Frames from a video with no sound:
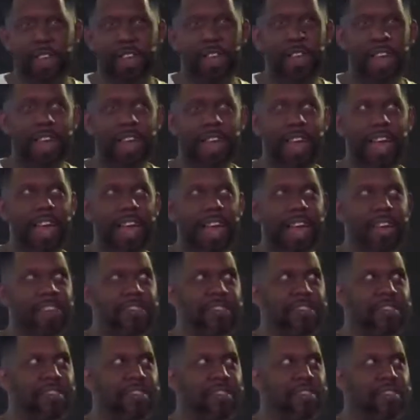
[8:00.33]

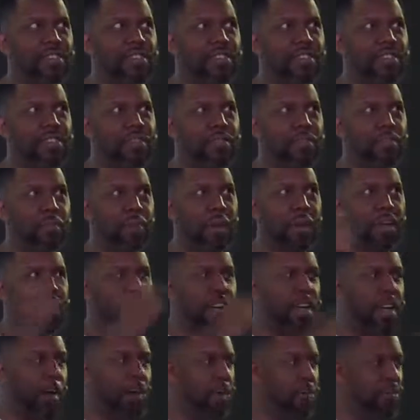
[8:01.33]
Last Married
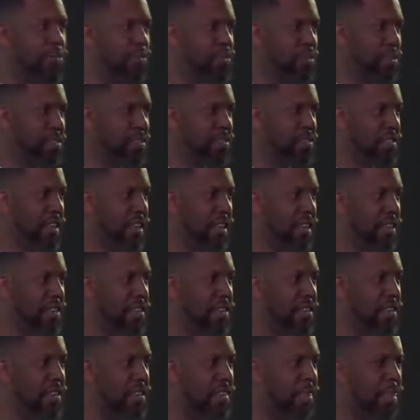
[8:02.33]
Couples Wednesday,
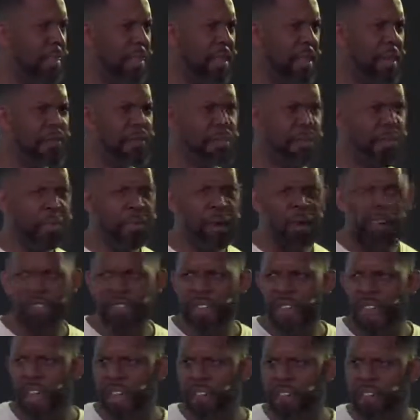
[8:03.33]
it was only about
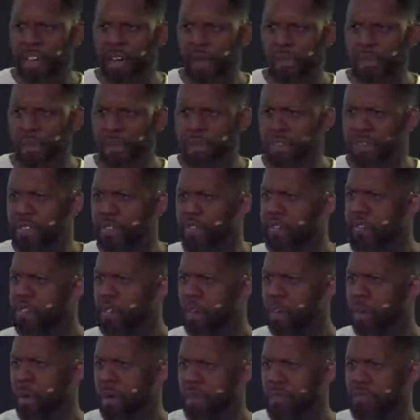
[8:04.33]
five couples. The
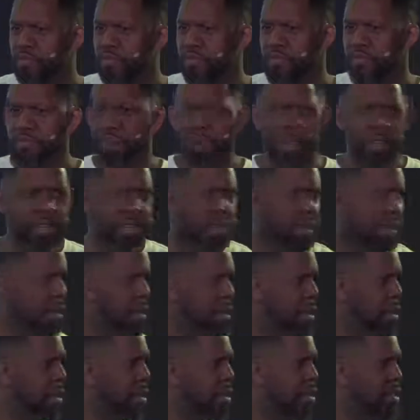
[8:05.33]
Boltons was one,
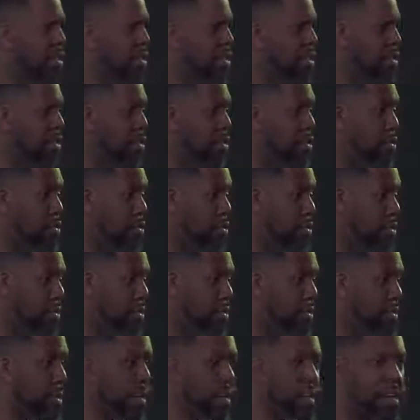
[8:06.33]
the Canoodles.
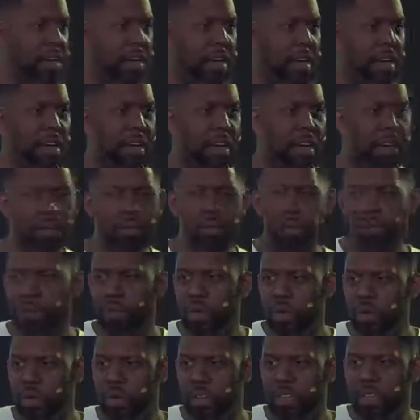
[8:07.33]
We
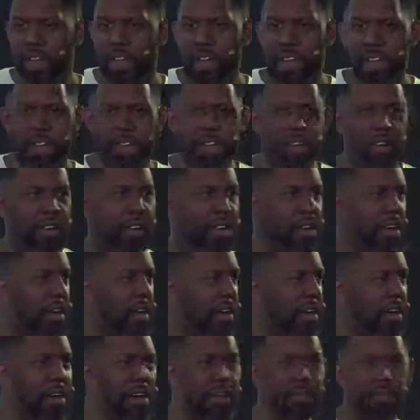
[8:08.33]
were there.
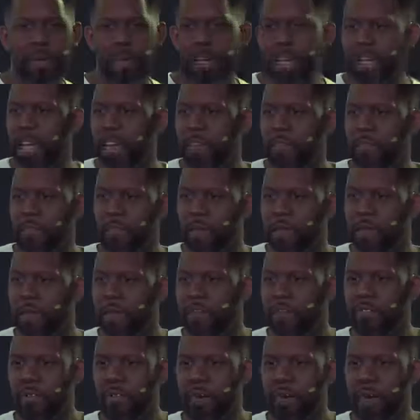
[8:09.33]
I can't remember
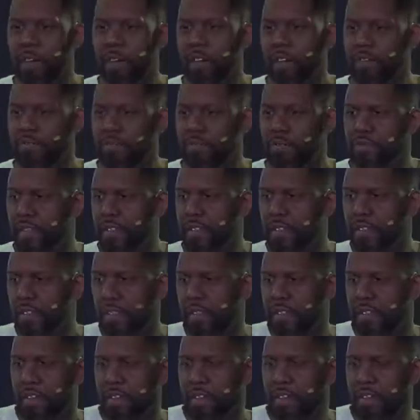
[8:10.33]
everybody else was there. I
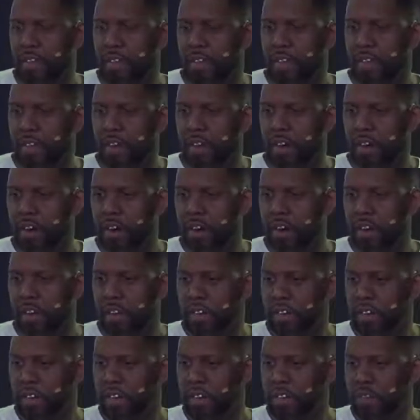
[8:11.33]
think Art
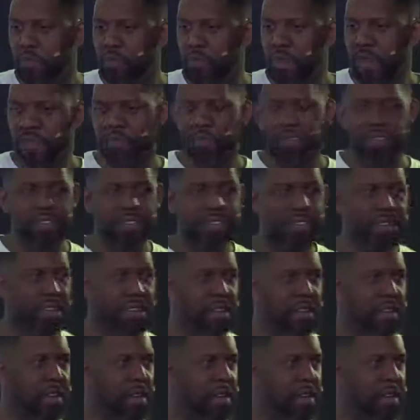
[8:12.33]
and his wife was there.